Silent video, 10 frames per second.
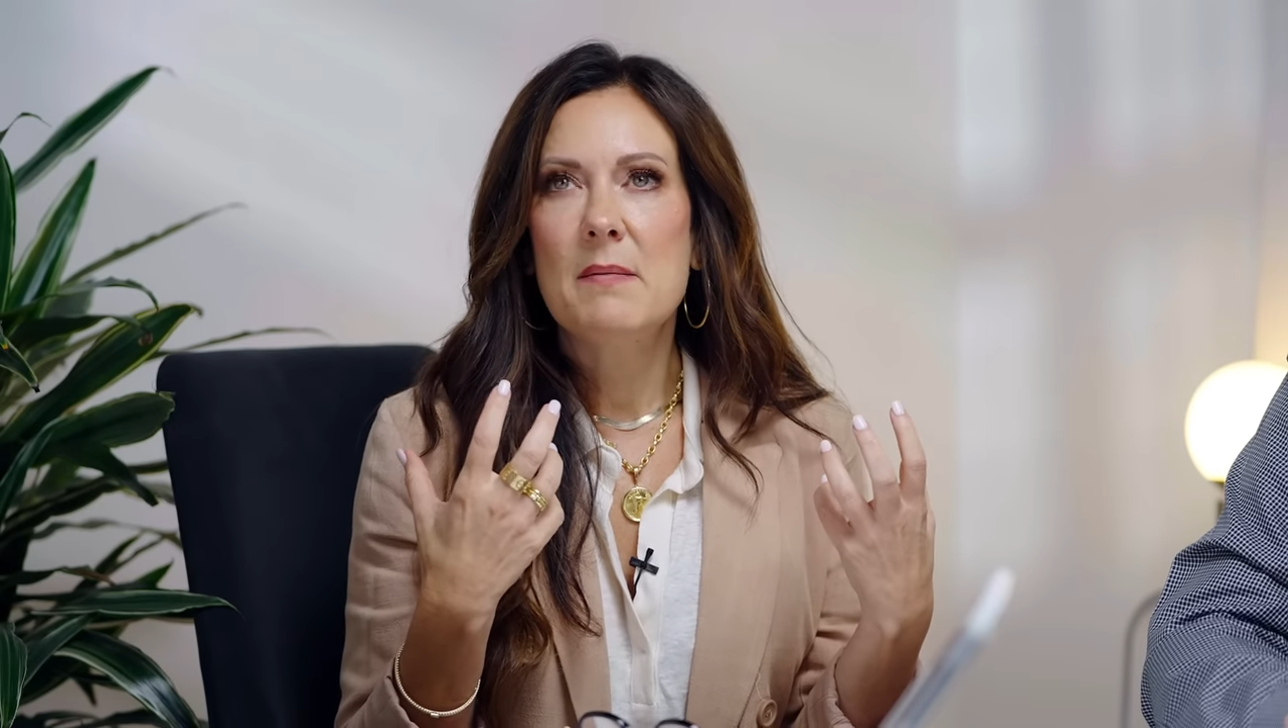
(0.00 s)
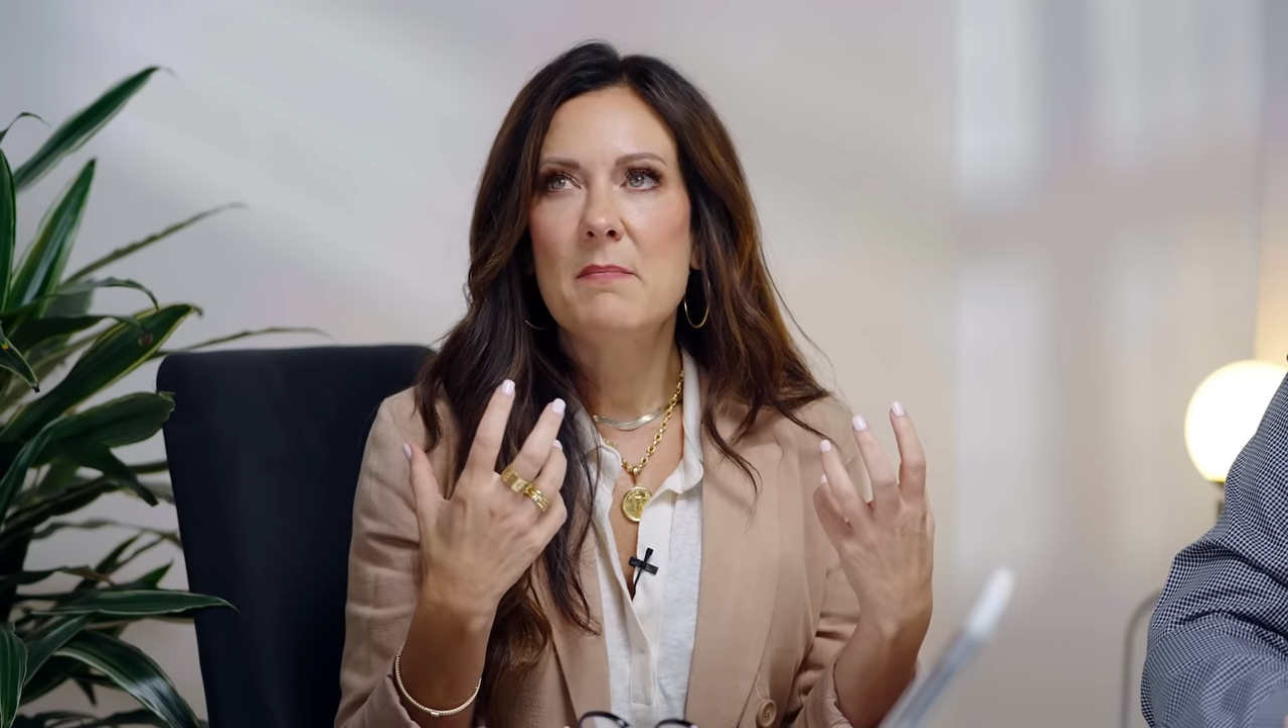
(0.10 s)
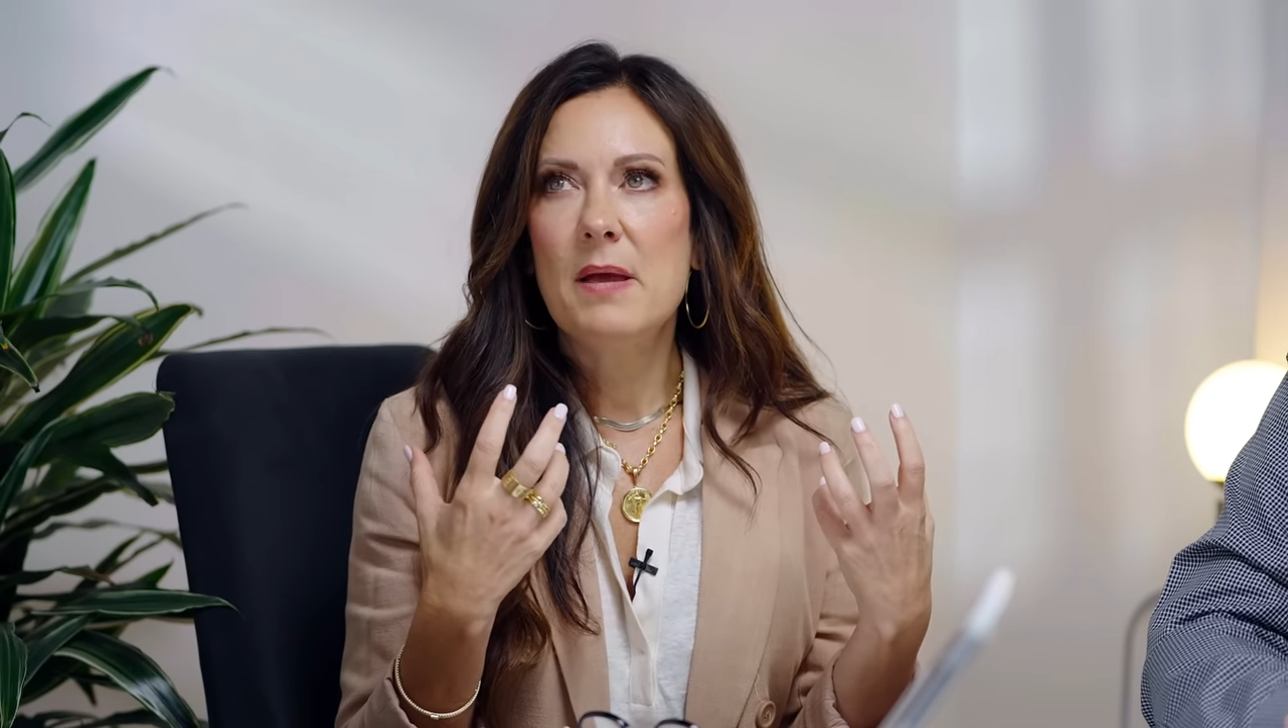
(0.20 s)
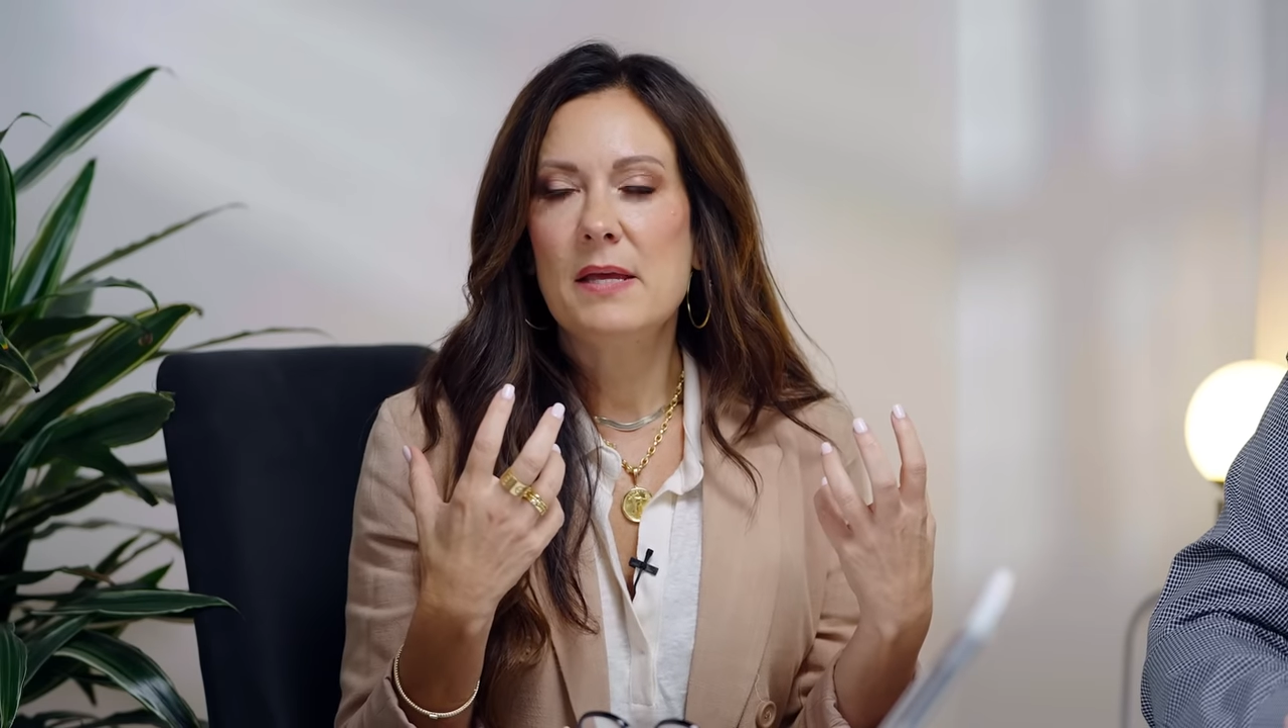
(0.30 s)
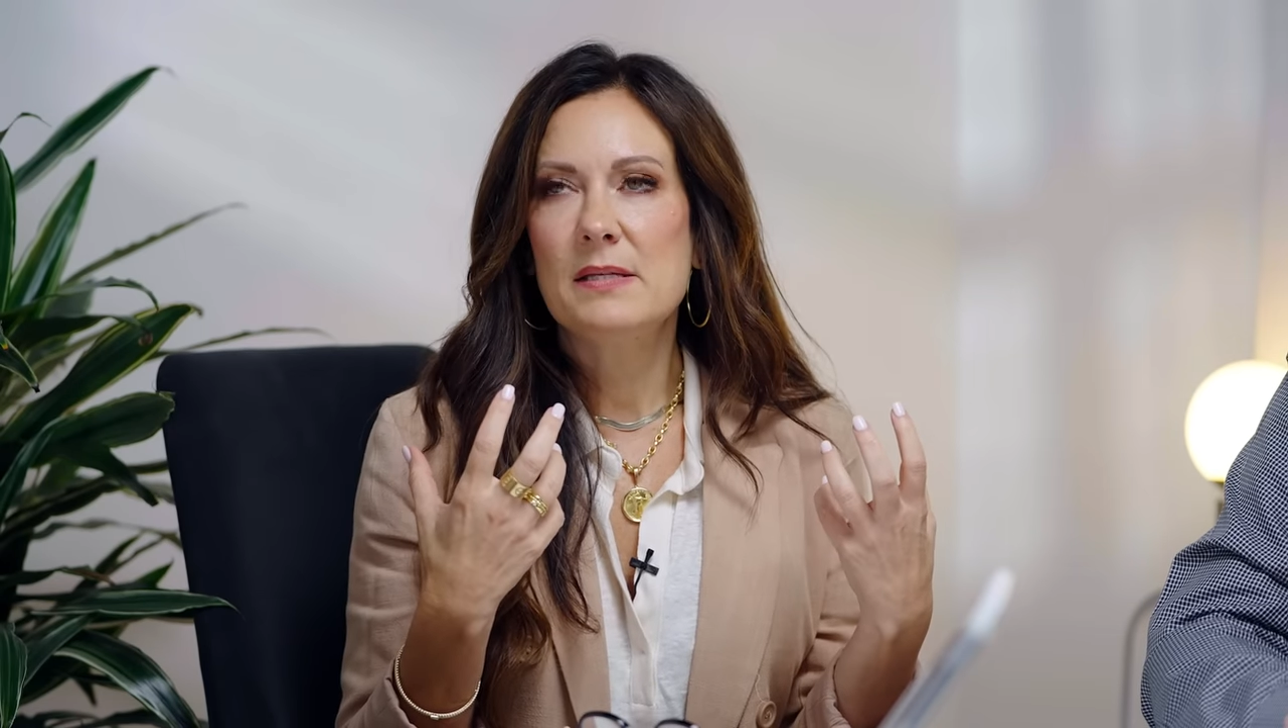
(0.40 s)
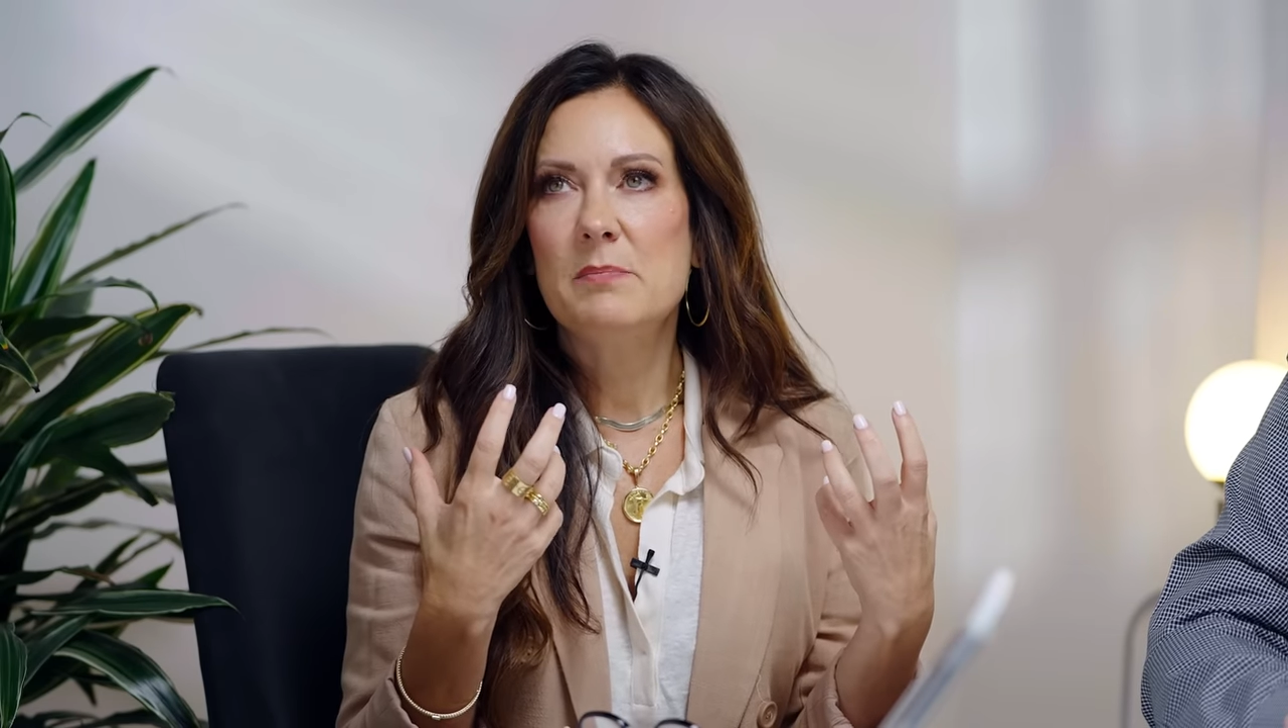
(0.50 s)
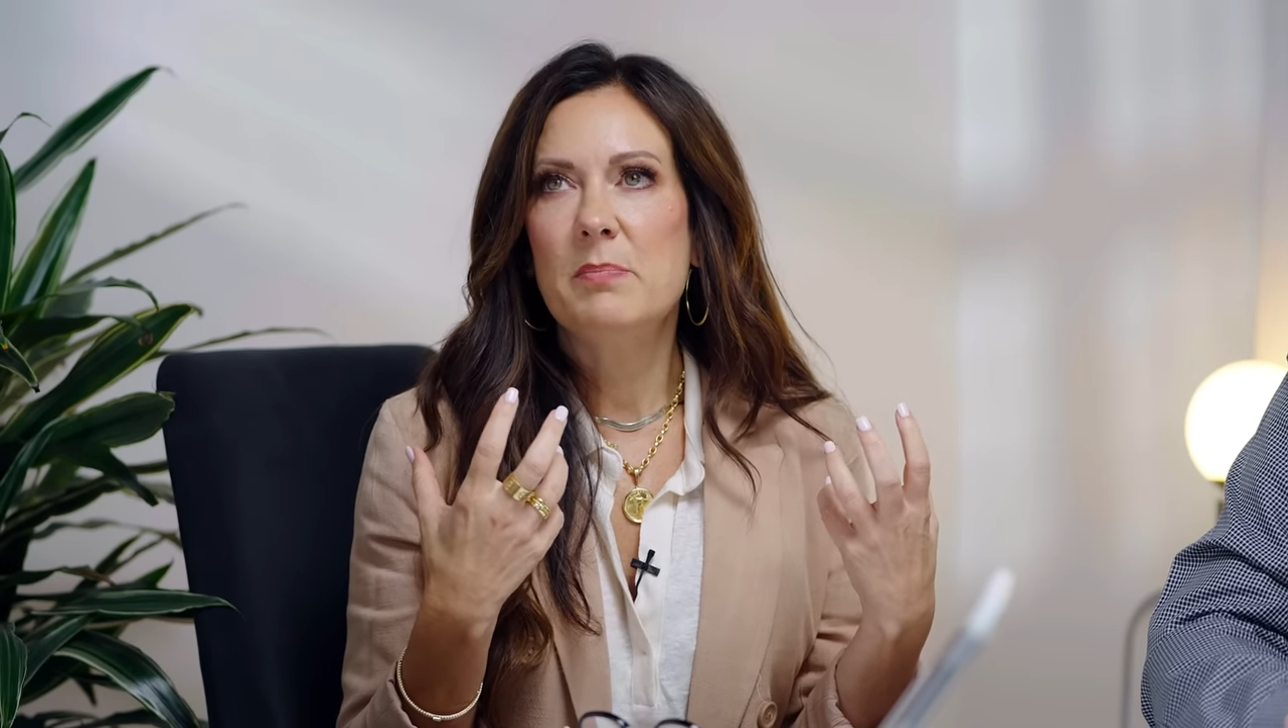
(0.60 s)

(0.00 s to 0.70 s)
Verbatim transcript: make us